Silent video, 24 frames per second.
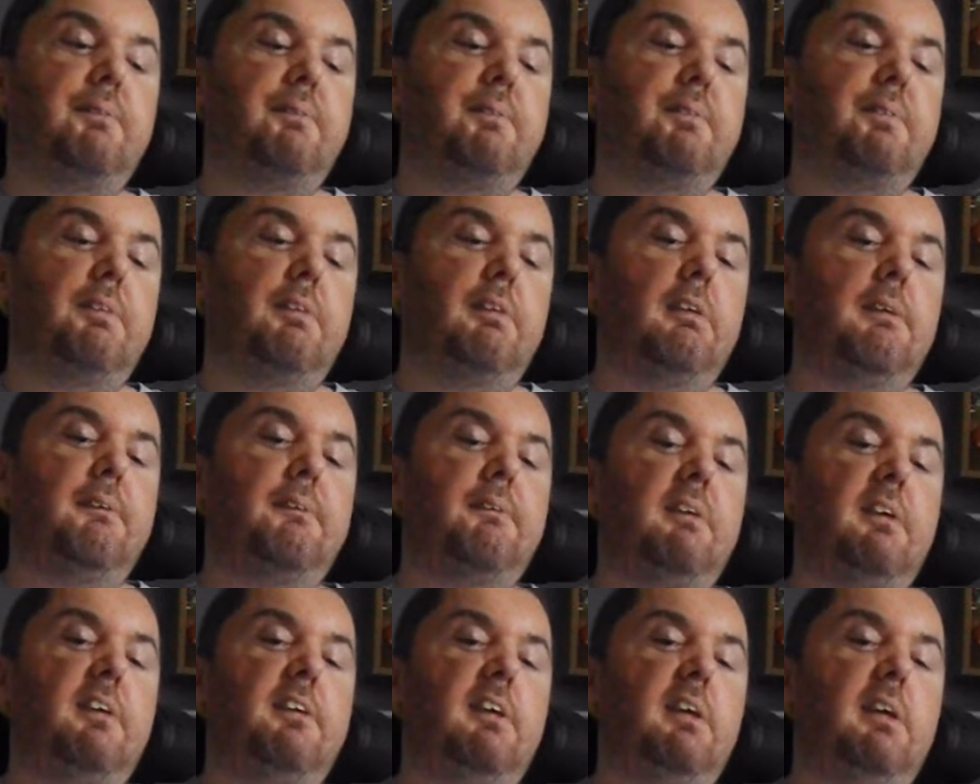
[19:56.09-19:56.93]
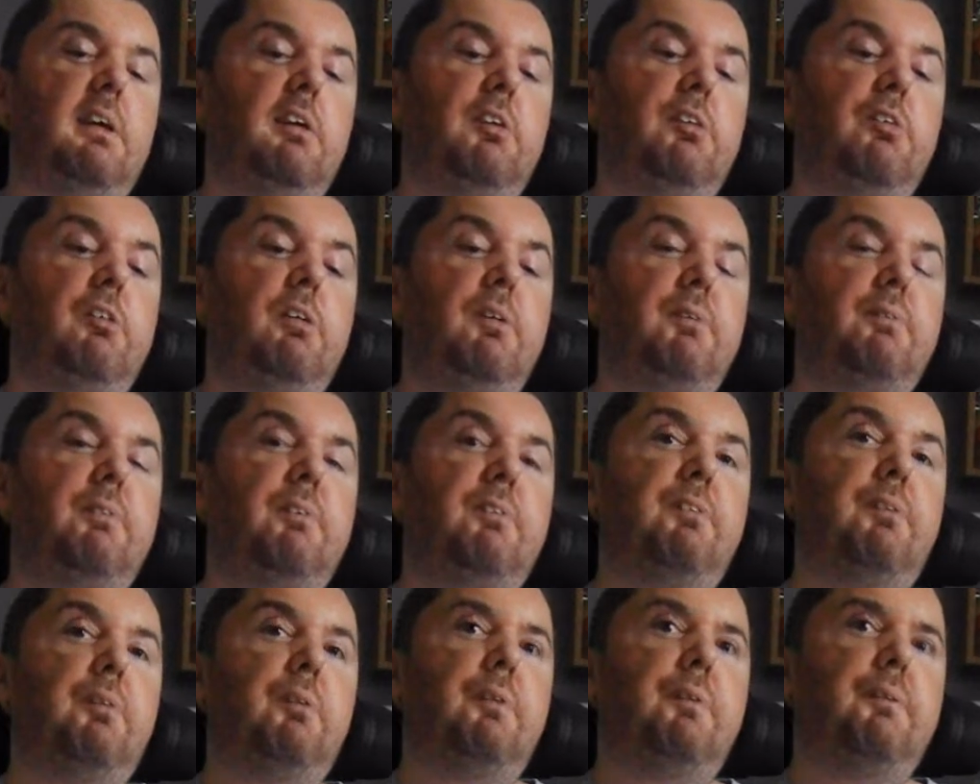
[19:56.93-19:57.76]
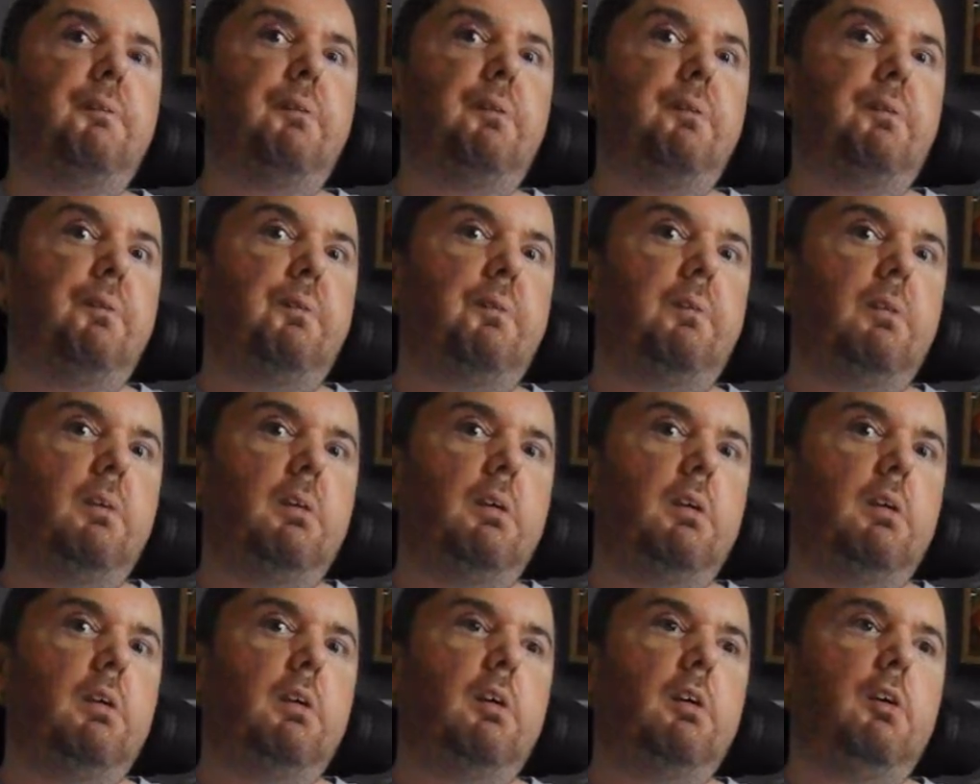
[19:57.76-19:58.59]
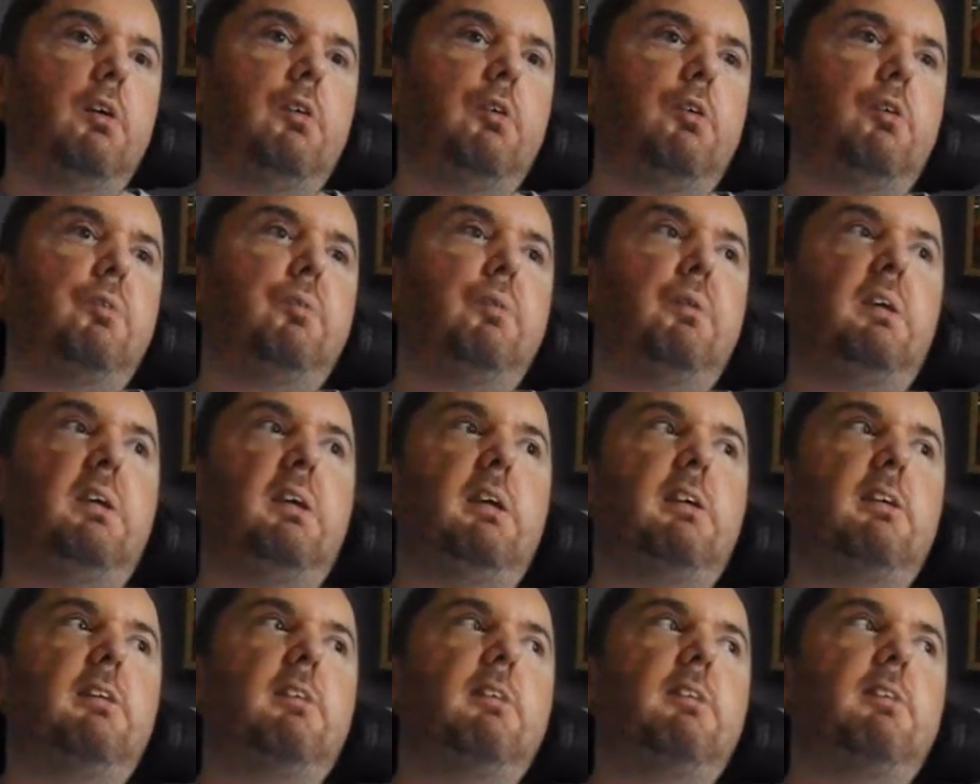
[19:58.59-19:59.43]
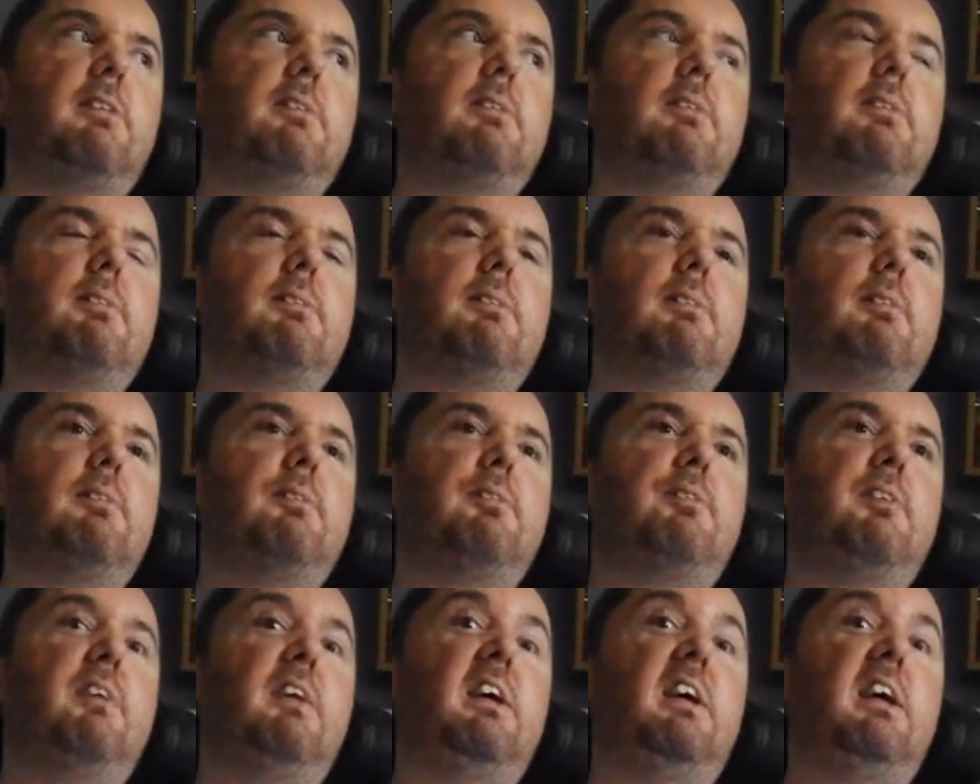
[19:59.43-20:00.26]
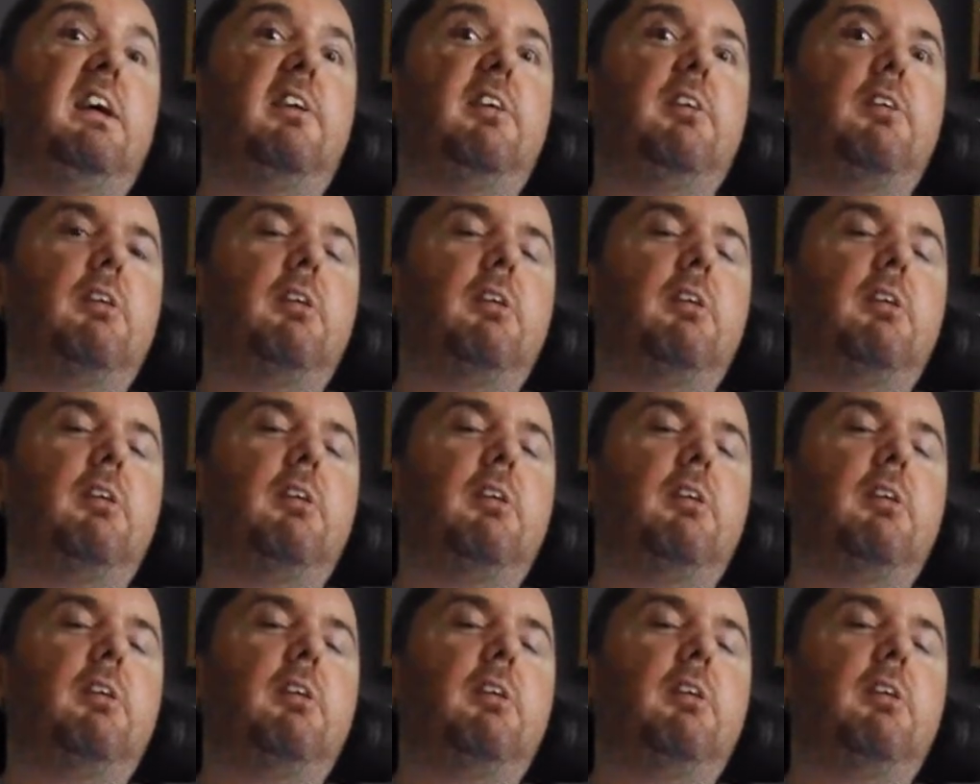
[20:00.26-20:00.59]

They're basically cheap, affordable sweets for kids,